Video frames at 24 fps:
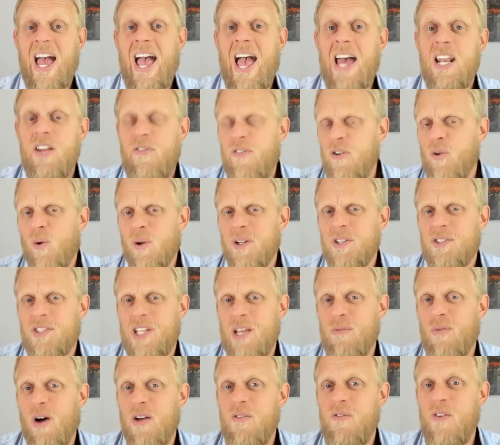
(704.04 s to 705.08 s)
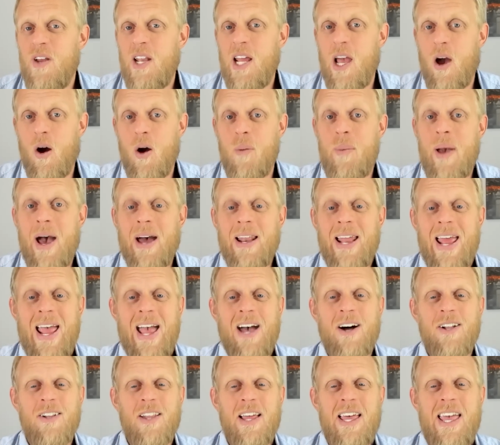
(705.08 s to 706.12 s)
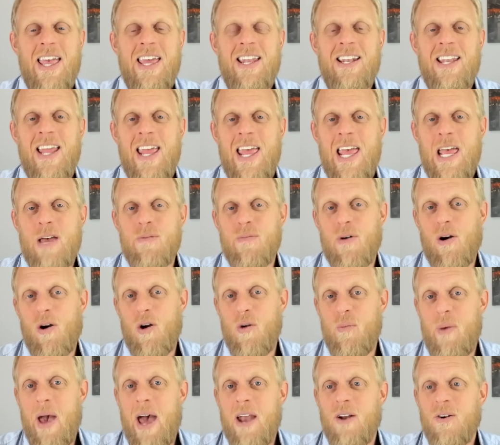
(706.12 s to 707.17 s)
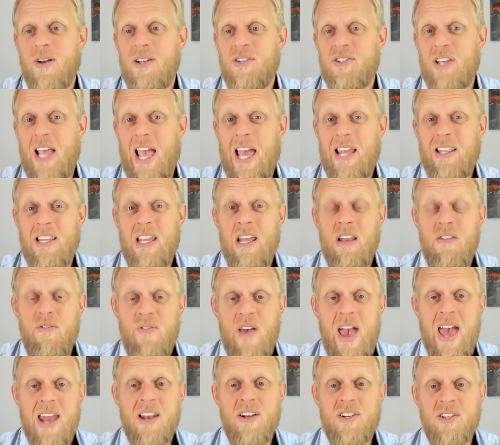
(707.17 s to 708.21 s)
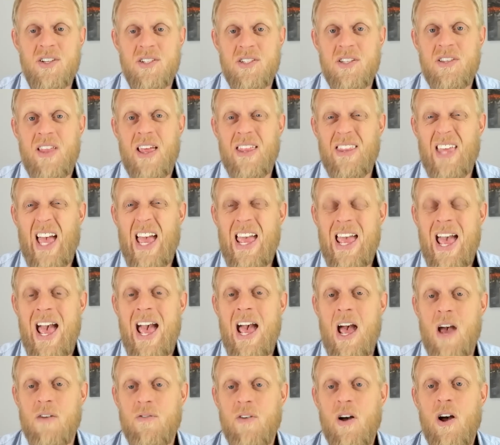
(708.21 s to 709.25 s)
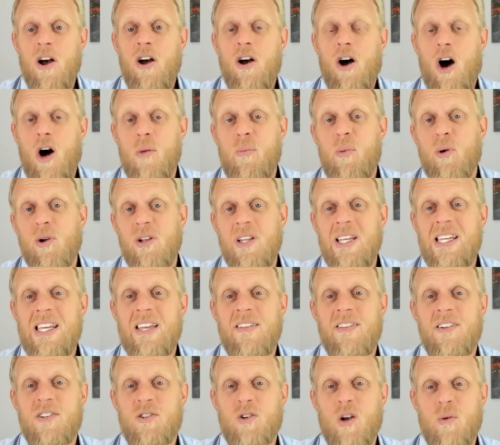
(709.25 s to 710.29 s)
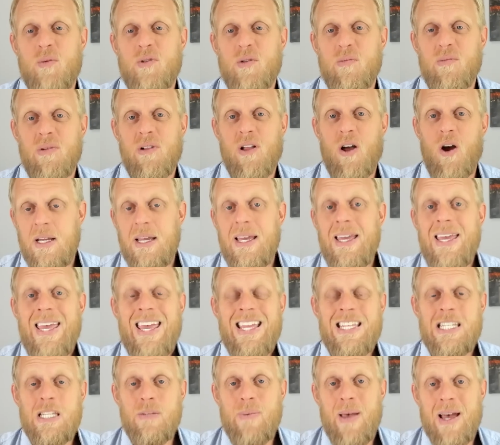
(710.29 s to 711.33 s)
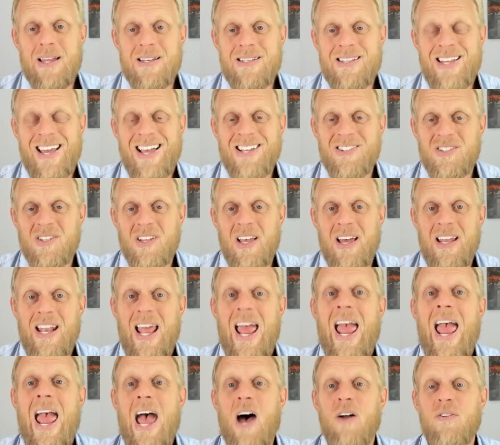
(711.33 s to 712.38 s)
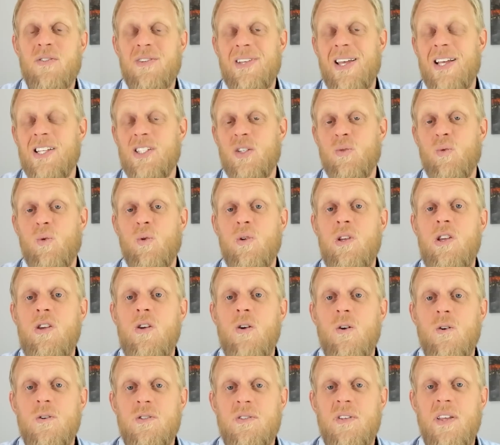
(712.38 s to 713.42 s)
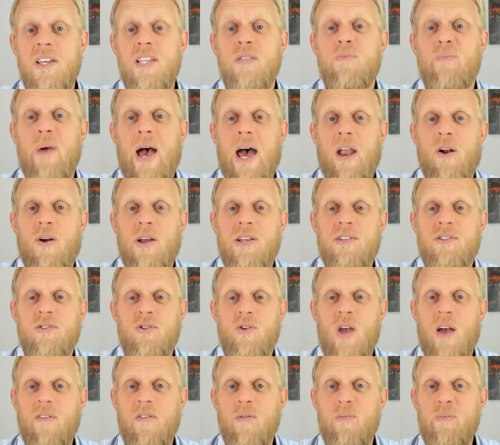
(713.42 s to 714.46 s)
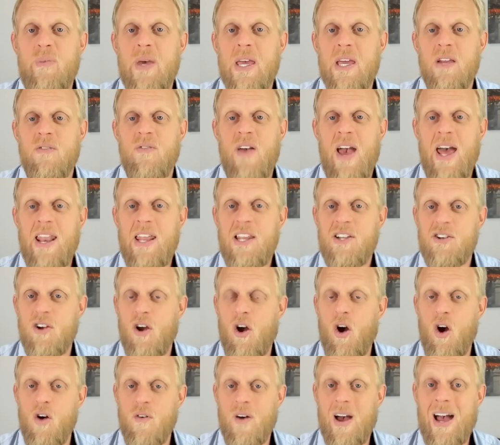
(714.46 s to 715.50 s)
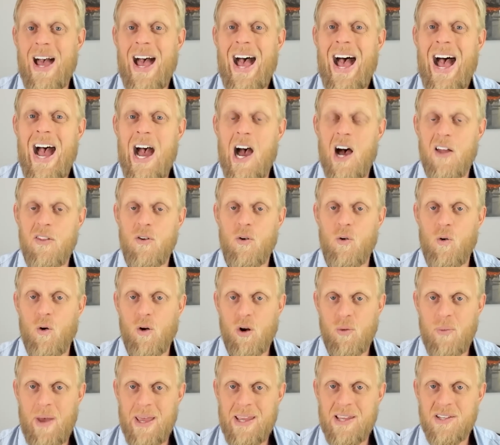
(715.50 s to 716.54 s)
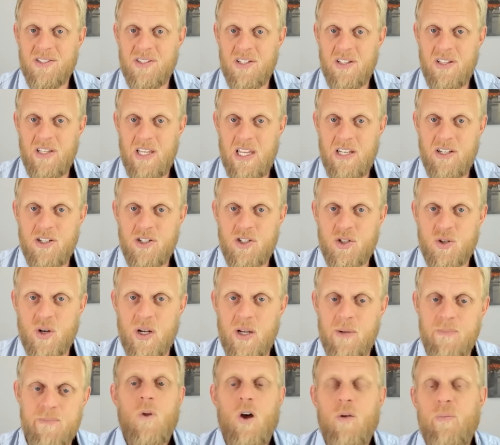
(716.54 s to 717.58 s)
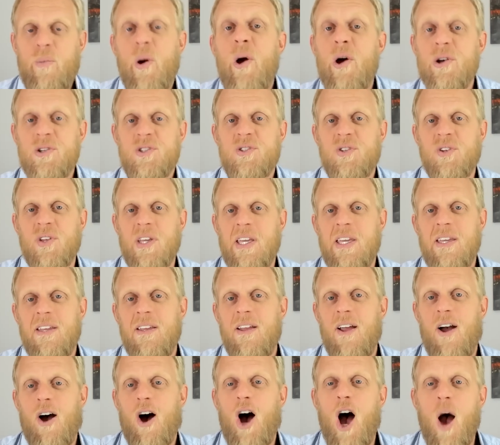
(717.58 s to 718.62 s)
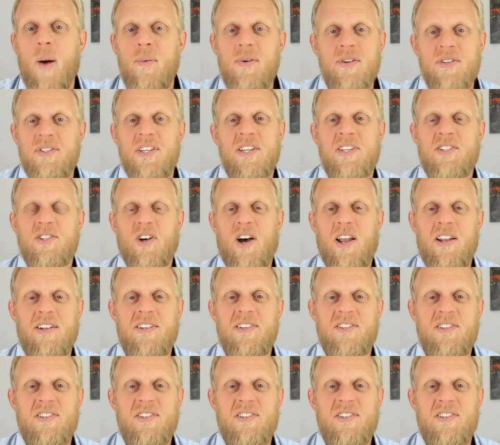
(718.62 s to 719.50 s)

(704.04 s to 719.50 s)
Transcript: And if you want to see my video about LNMO batteries and the advantages that they have, I'll put a link in the description below. It's about Tesla and how Tesla will use these batteries to have a big advantage over other automakers in the industry. Personally, I'm just excited to